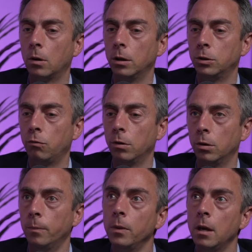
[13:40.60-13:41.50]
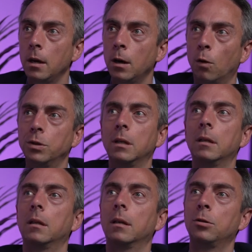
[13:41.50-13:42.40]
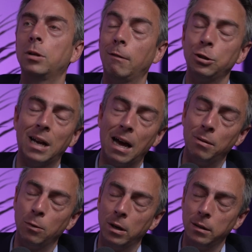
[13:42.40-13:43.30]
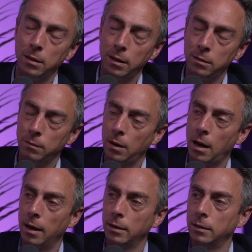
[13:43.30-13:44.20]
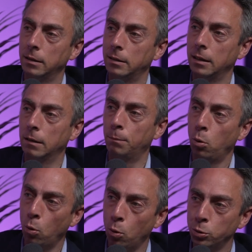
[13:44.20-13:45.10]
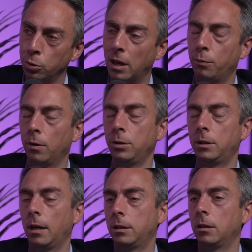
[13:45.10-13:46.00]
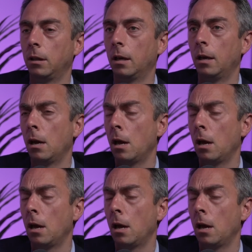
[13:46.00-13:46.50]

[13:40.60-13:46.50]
goes through. Obviously, the general election happening when it did has seen a pause on that process, so that